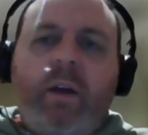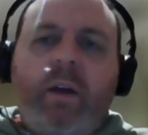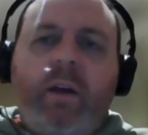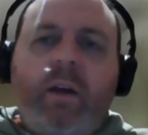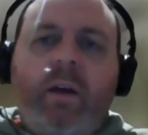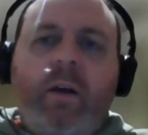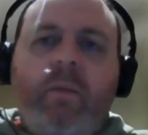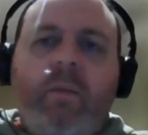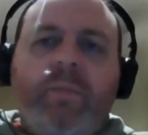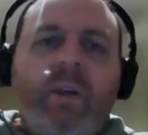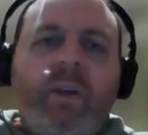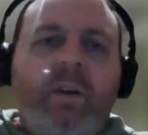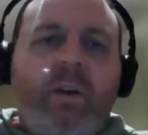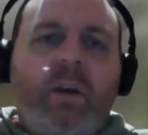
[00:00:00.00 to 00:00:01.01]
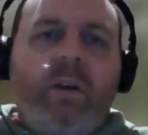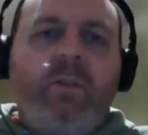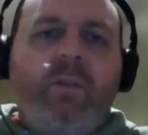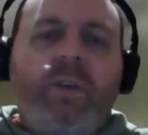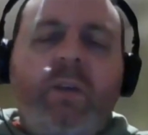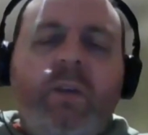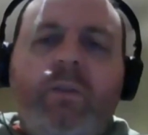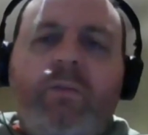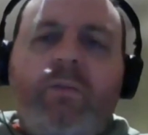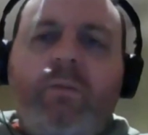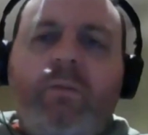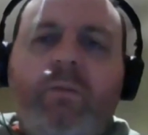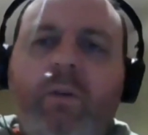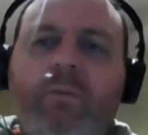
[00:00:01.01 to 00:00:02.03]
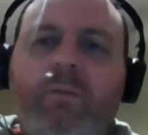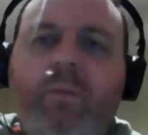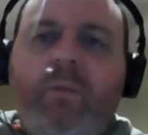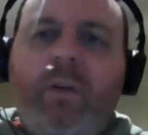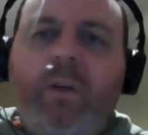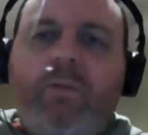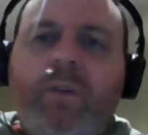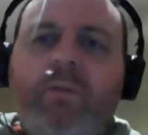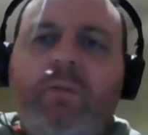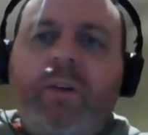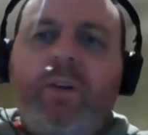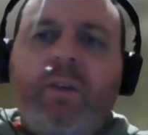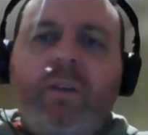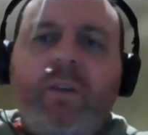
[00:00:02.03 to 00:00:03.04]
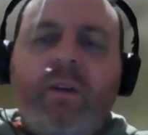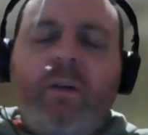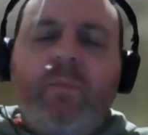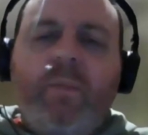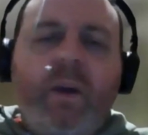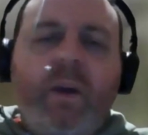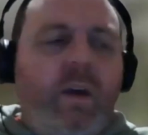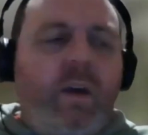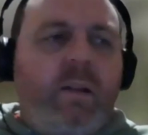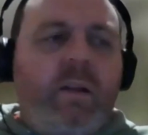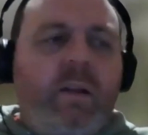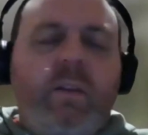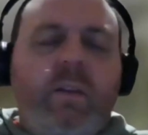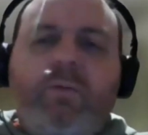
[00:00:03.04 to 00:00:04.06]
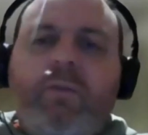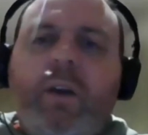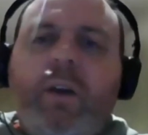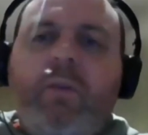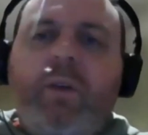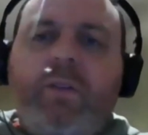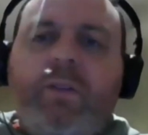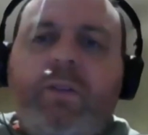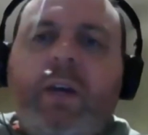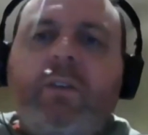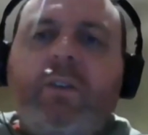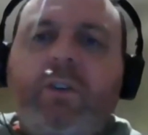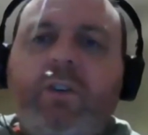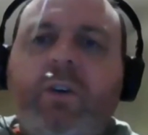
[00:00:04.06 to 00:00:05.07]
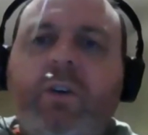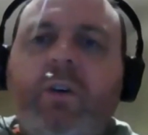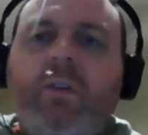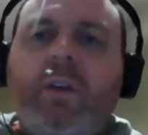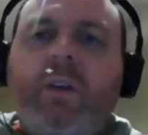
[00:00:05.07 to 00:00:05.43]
See if Netflix ends up letting the free to air stations show